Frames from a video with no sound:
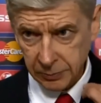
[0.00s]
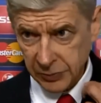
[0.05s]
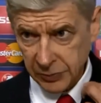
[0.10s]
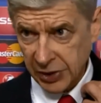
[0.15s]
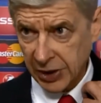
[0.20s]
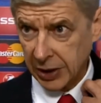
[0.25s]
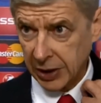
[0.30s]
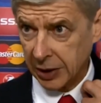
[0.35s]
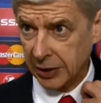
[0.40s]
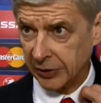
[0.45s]

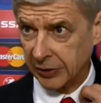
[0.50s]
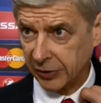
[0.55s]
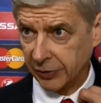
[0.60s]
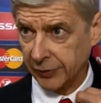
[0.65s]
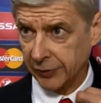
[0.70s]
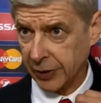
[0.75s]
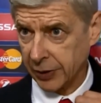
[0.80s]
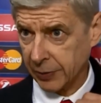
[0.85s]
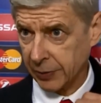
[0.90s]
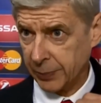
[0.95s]
Yeah, it's
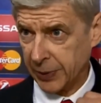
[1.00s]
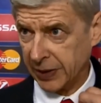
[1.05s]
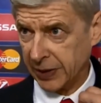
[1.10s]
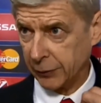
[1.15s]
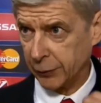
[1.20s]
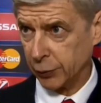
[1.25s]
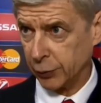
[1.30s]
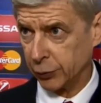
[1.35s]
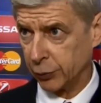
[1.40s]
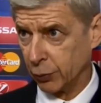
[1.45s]
very
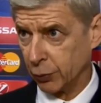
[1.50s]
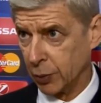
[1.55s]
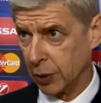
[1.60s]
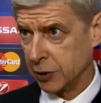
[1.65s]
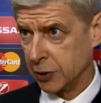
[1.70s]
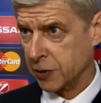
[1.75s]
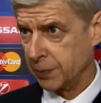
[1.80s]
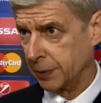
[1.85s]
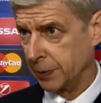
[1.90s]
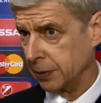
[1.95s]
painful to
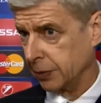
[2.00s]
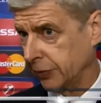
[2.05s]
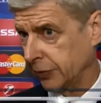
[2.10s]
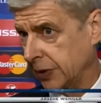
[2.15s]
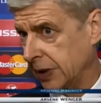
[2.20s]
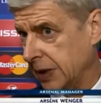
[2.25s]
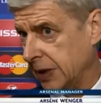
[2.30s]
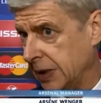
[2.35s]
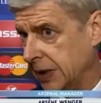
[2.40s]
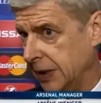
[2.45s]
watch because
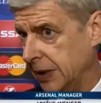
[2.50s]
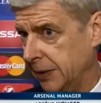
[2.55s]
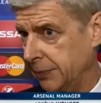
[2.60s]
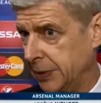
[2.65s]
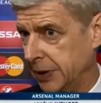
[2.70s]
I